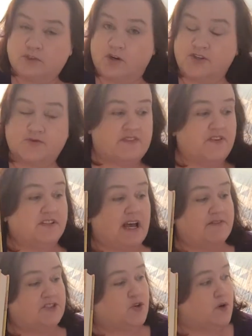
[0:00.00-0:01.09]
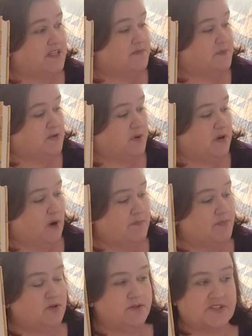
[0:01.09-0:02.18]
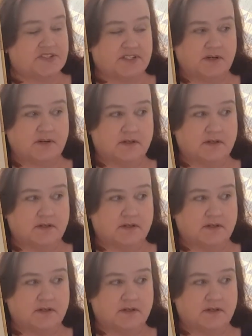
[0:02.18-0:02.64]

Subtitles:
Noel Stretfield, I have a choice between White Boots,